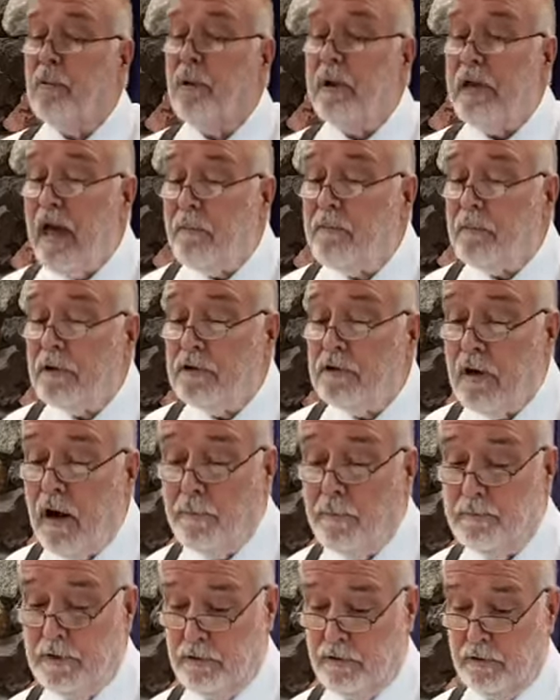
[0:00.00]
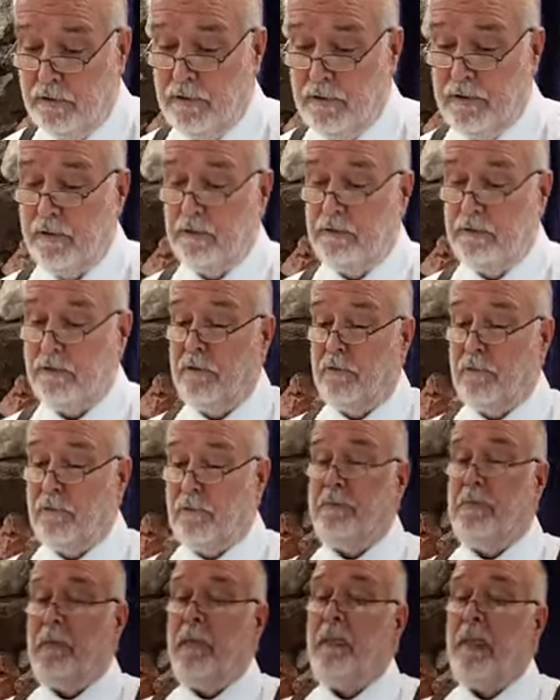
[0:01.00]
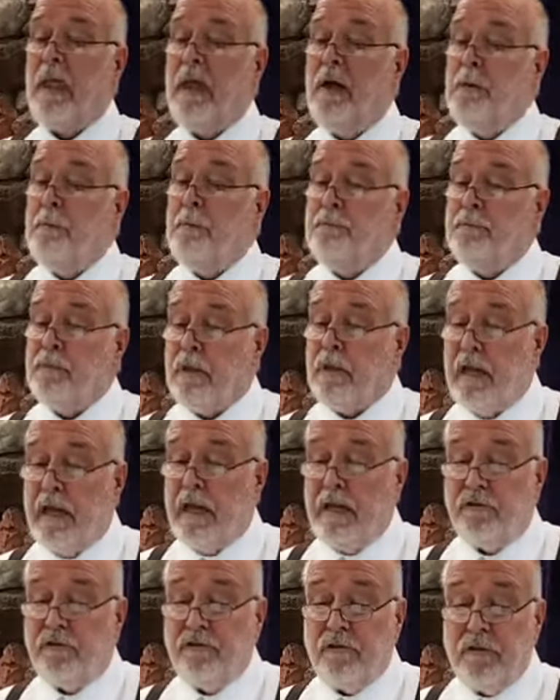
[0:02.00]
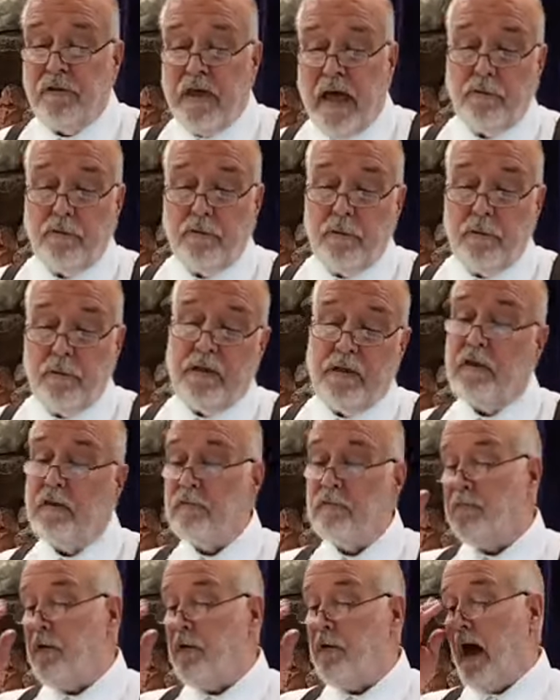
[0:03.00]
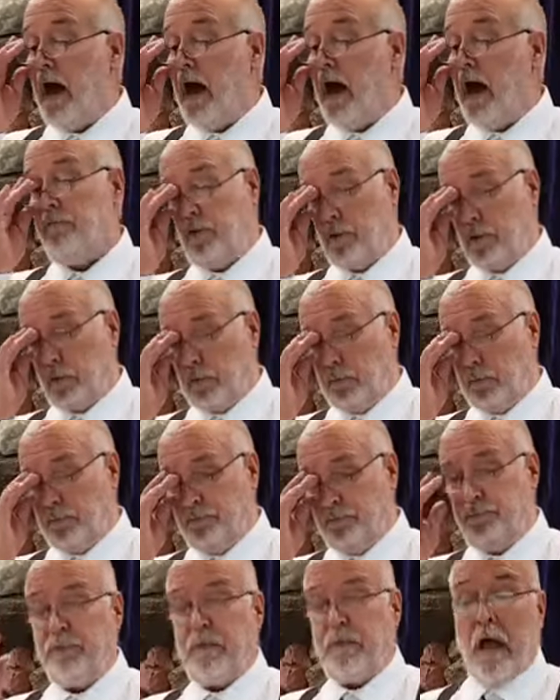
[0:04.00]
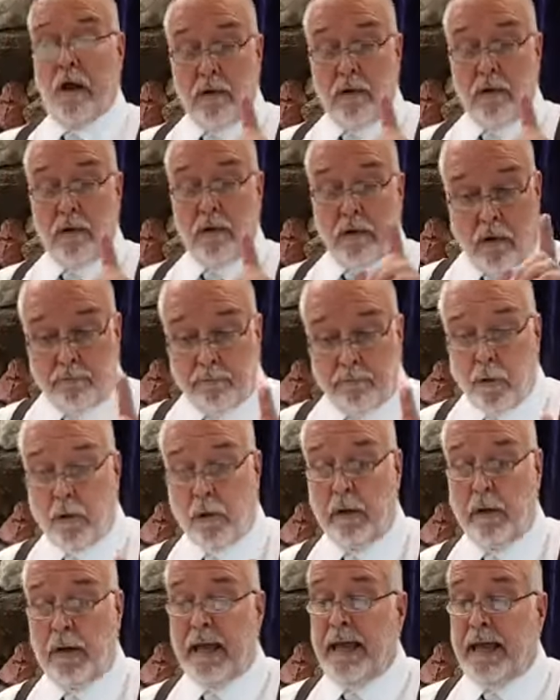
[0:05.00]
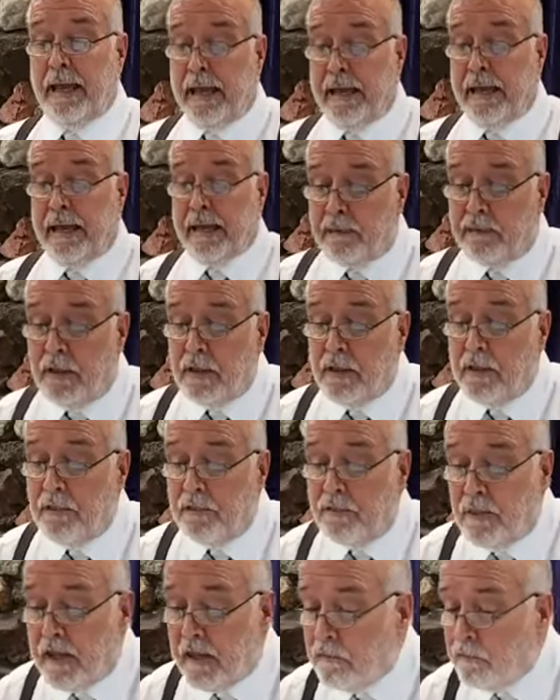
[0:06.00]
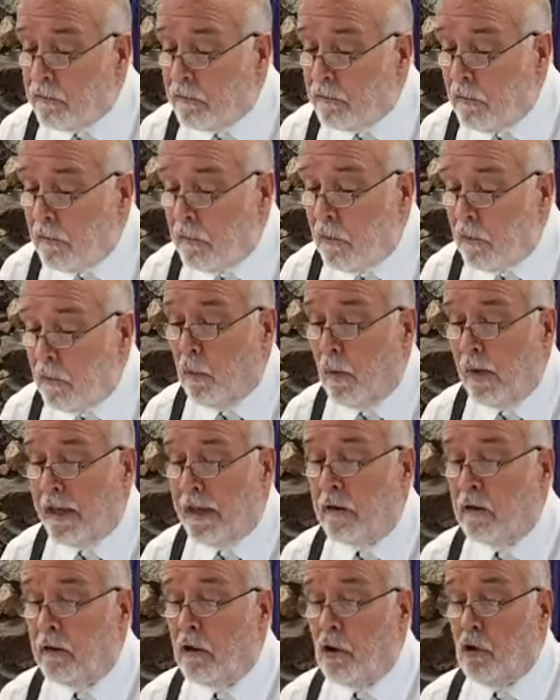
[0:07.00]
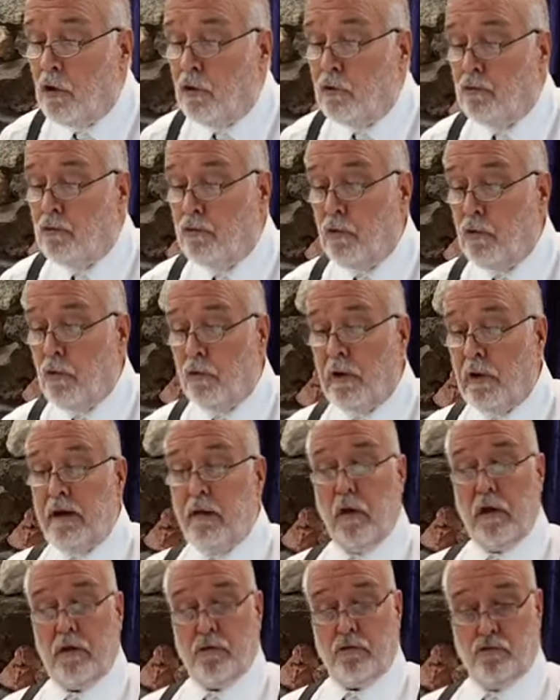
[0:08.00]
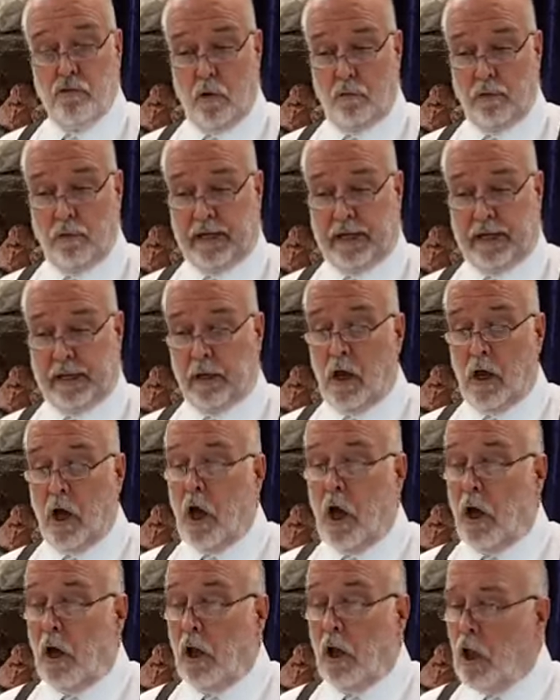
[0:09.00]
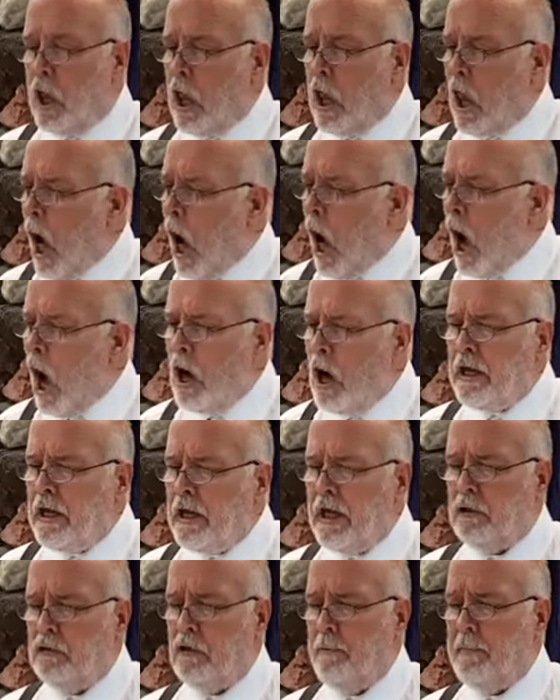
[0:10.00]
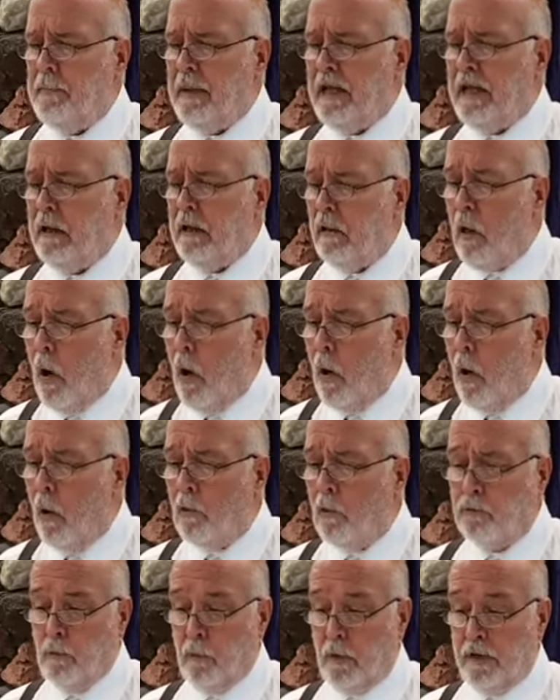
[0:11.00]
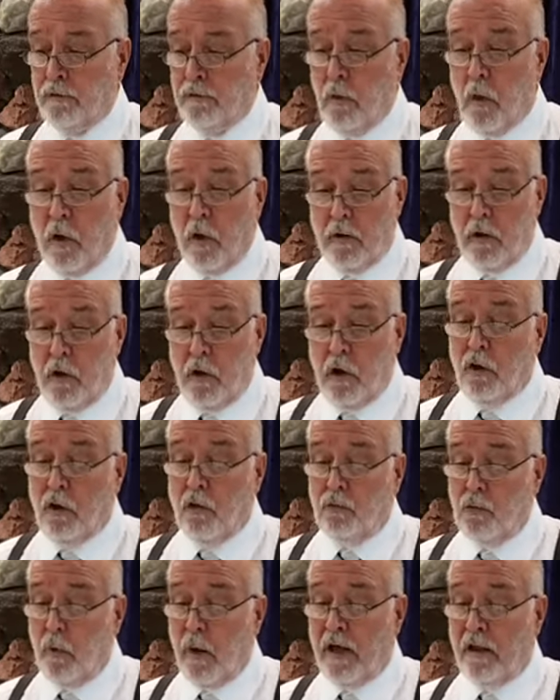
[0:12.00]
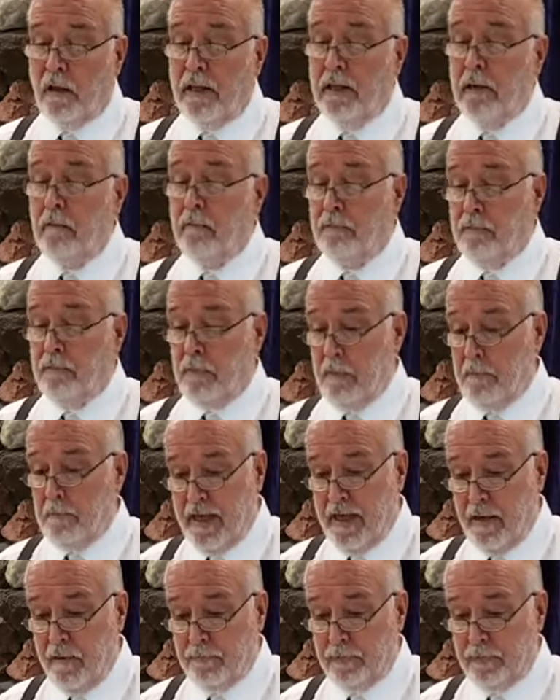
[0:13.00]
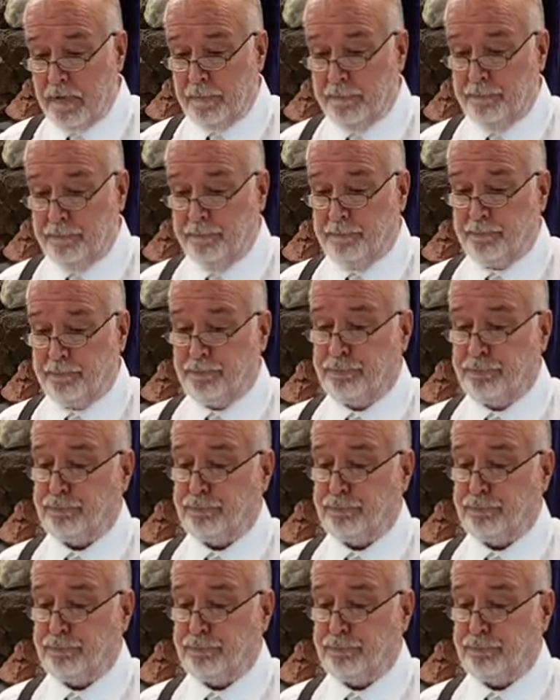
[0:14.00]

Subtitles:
We have a job to do here too. Okay, 2 Corinthians 5:2. For in this we truly are groaning, longing to be clothed with our dwelling from heaven.